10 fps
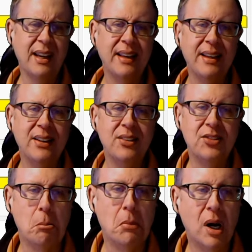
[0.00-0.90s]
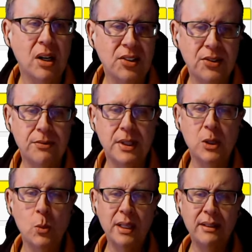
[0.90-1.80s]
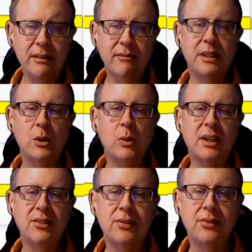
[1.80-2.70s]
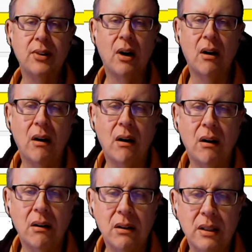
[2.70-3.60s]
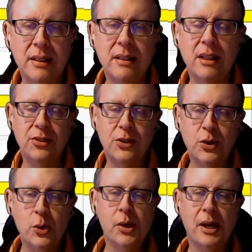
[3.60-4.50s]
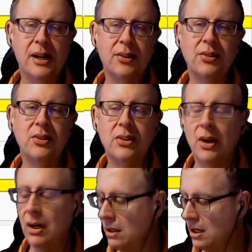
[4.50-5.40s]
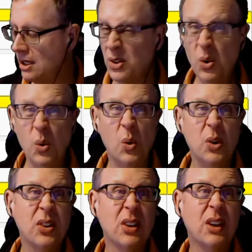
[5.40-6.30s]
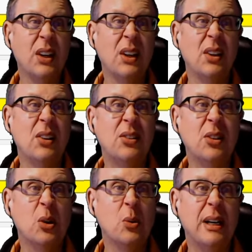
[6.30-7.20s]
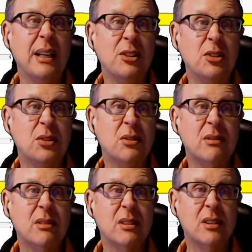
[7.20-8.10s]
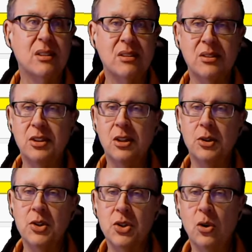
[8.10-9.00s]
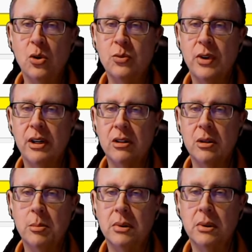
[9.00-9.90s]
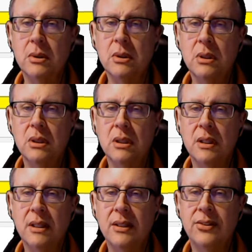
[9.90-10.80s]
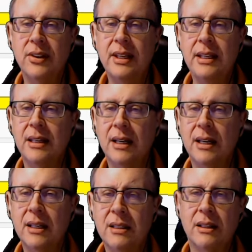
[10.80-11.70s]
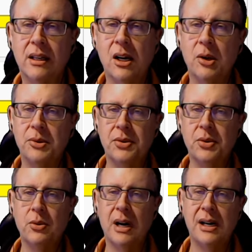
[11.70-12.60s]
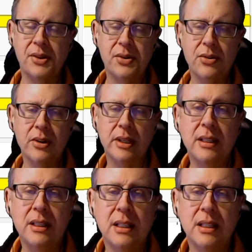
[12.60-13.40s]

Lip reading: is minus V1. V1 is 2000 I naught. So our control variable is here, the current through R3.